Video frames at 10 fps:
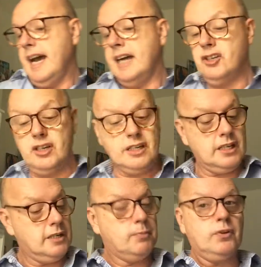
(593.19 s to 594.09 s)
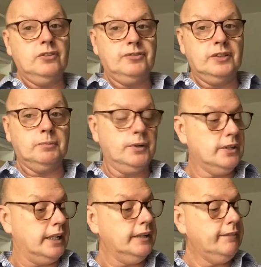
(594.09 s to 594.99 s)
and just as proof for the
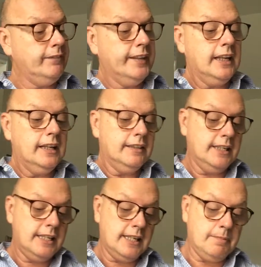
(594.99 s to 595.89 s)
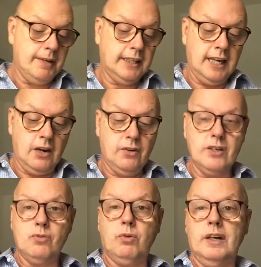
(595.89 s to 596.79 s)
pudding, this is my
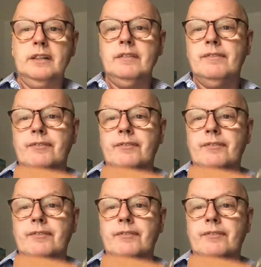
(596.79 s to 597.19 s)
current one.